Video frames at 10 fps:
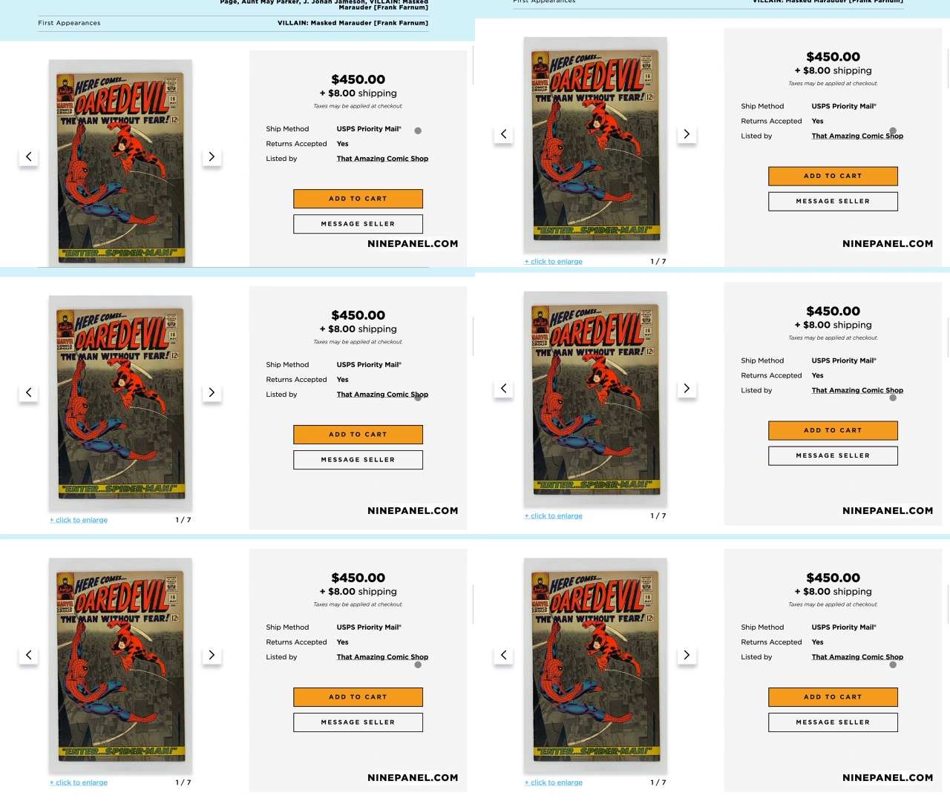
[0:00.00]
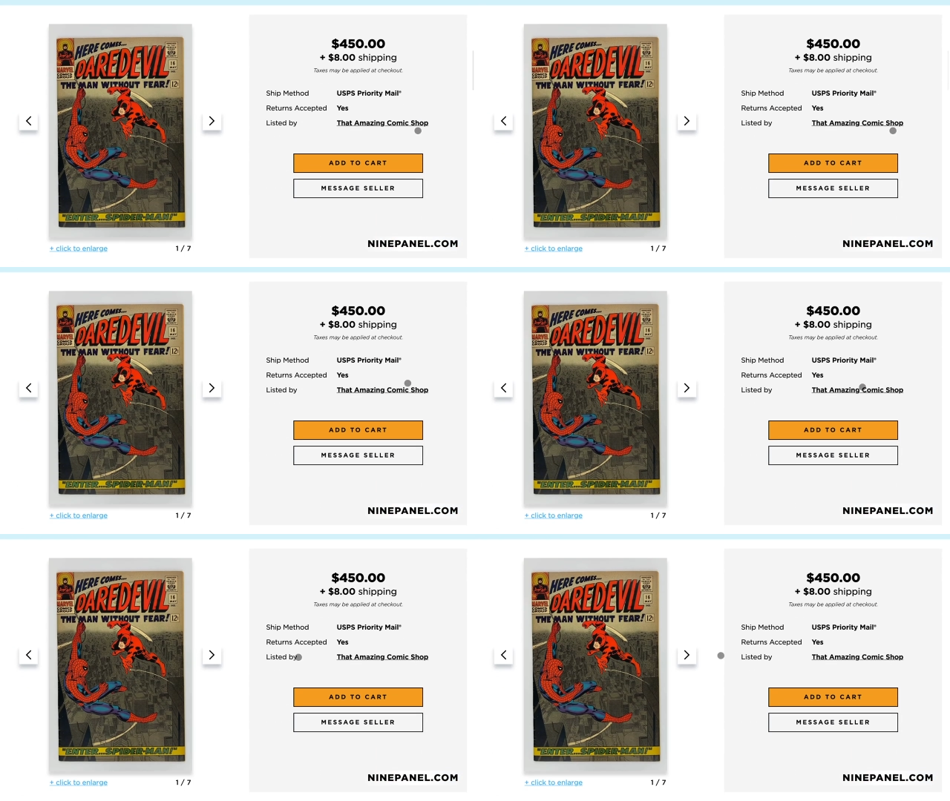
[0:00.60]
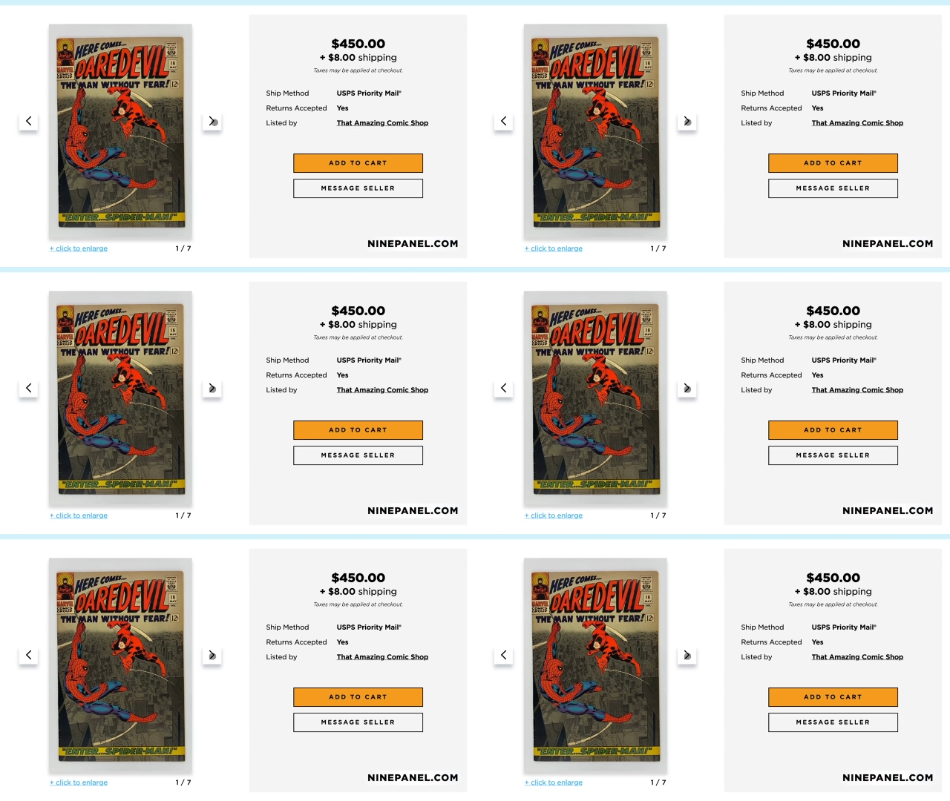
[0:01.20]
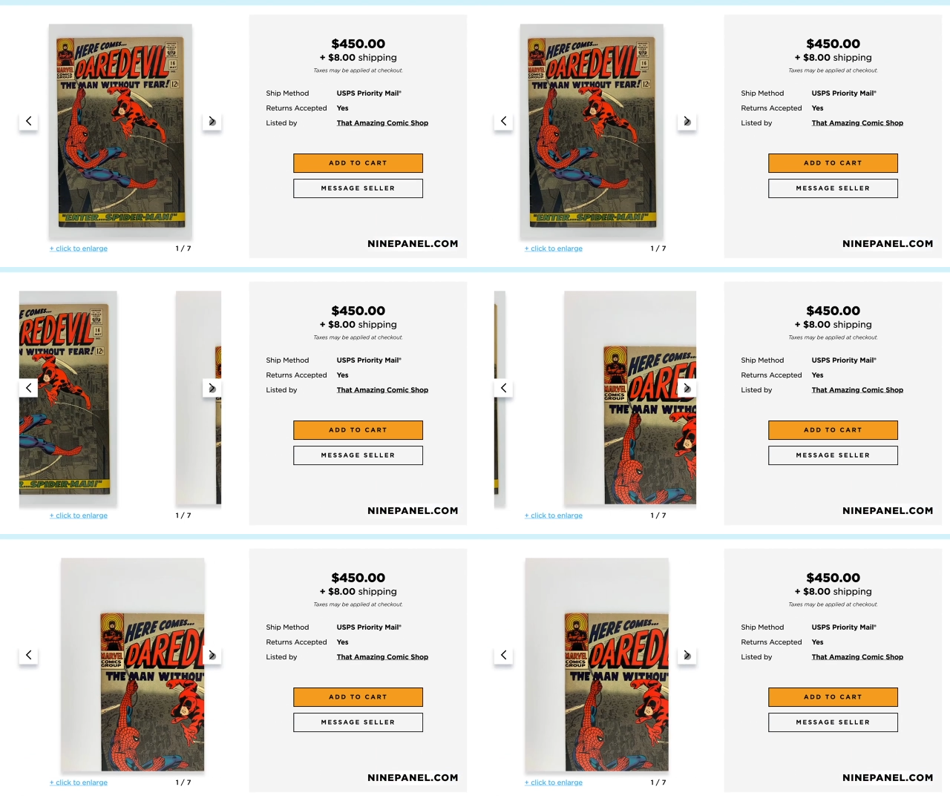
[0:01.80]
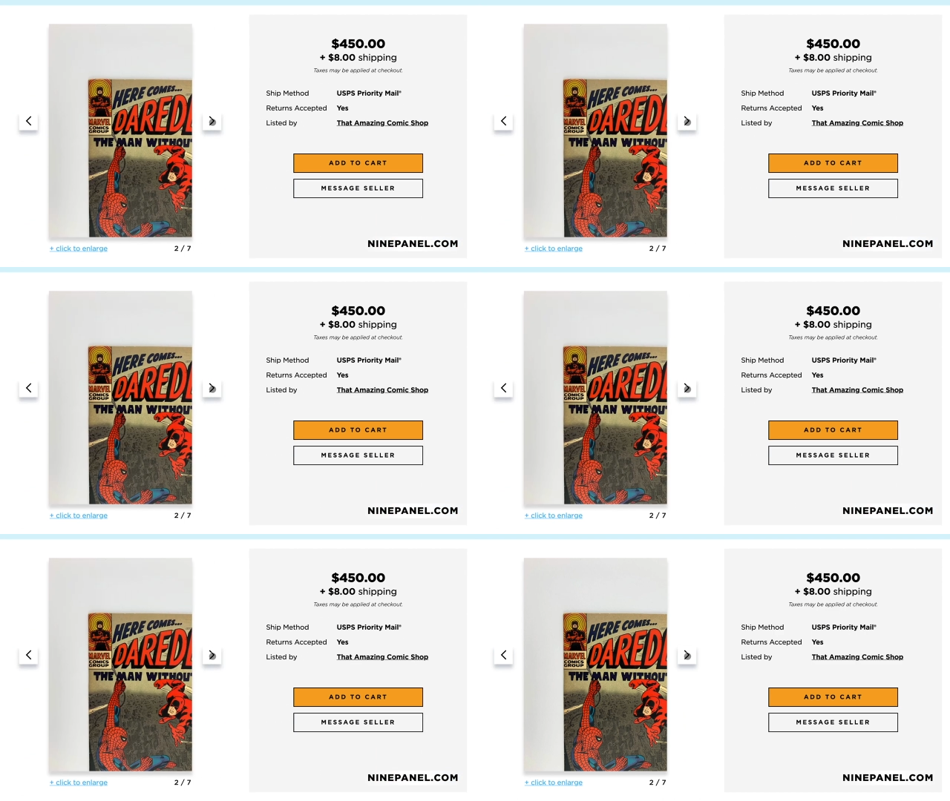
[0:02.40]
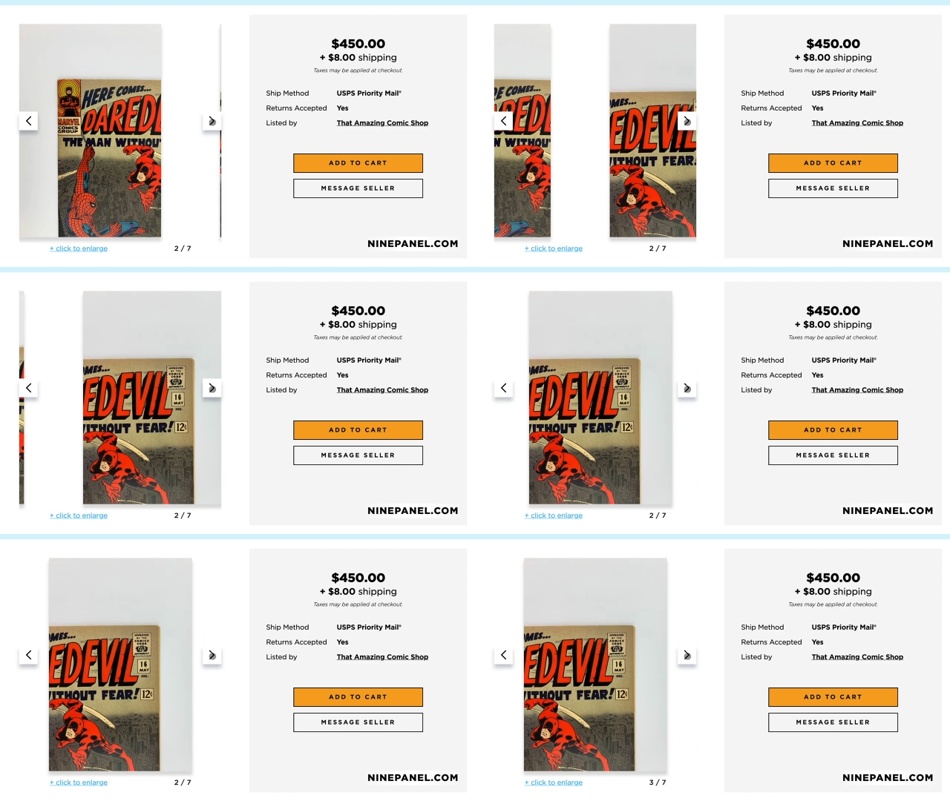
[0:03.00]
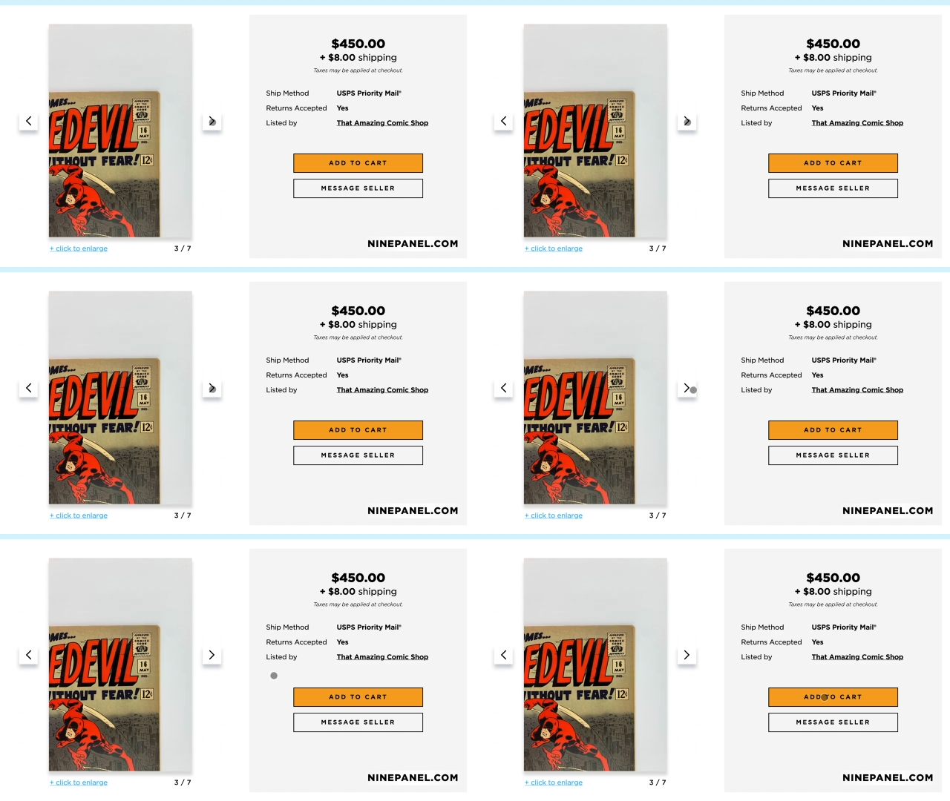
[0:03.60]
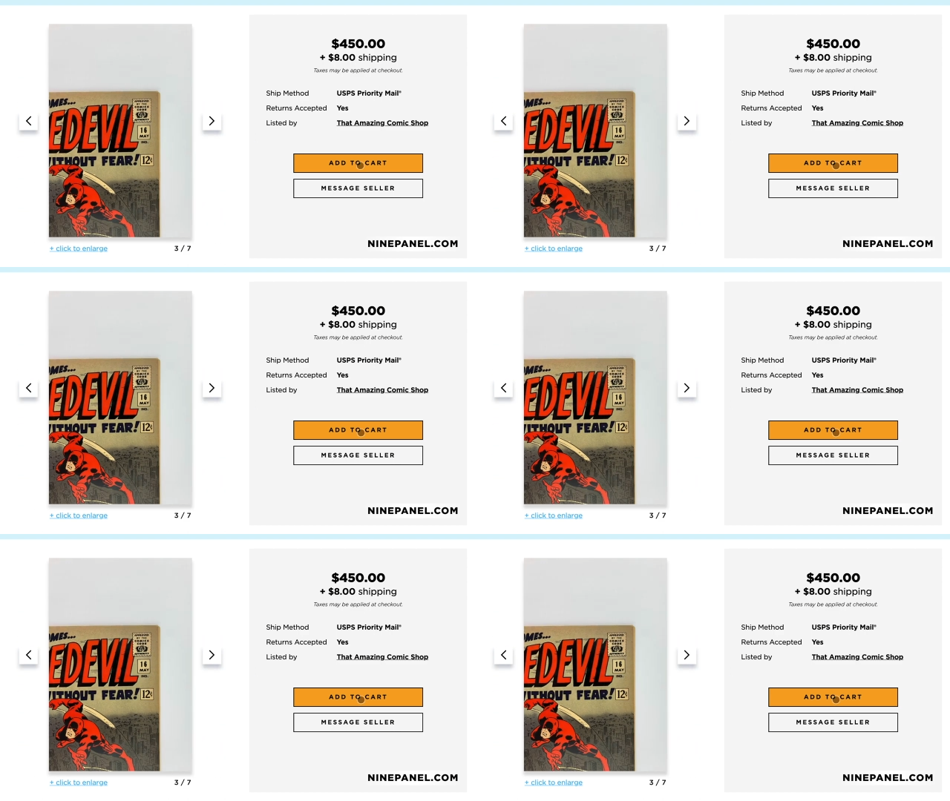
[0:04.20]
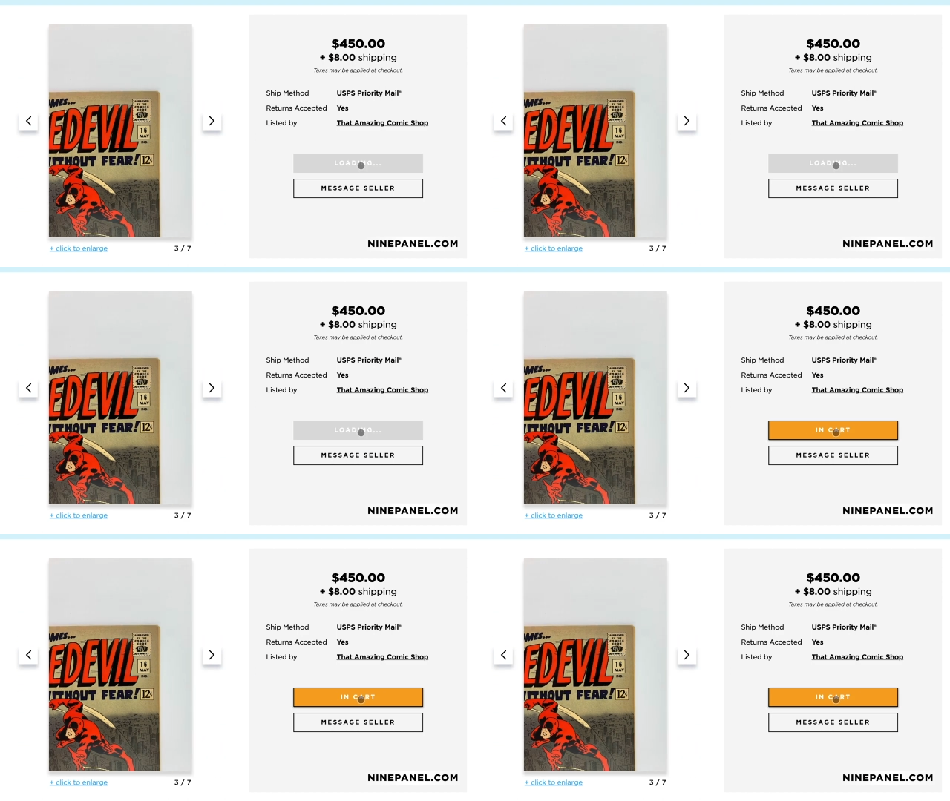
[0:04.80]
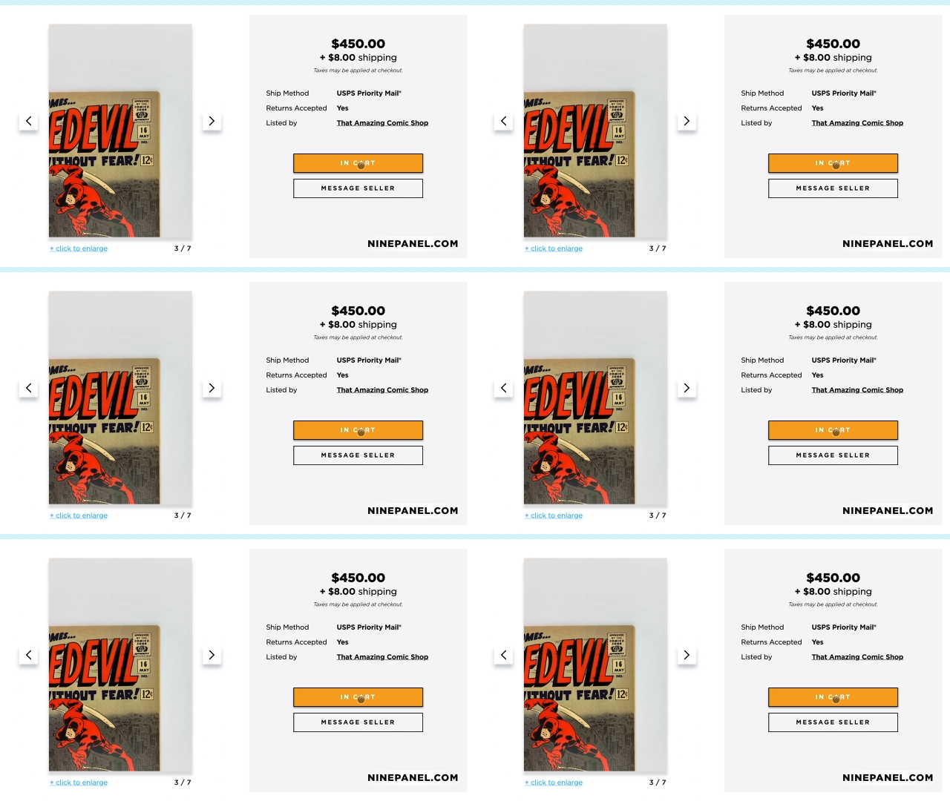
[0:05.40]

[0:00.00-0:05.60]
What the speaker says: No face is visible, so there are no lips to read.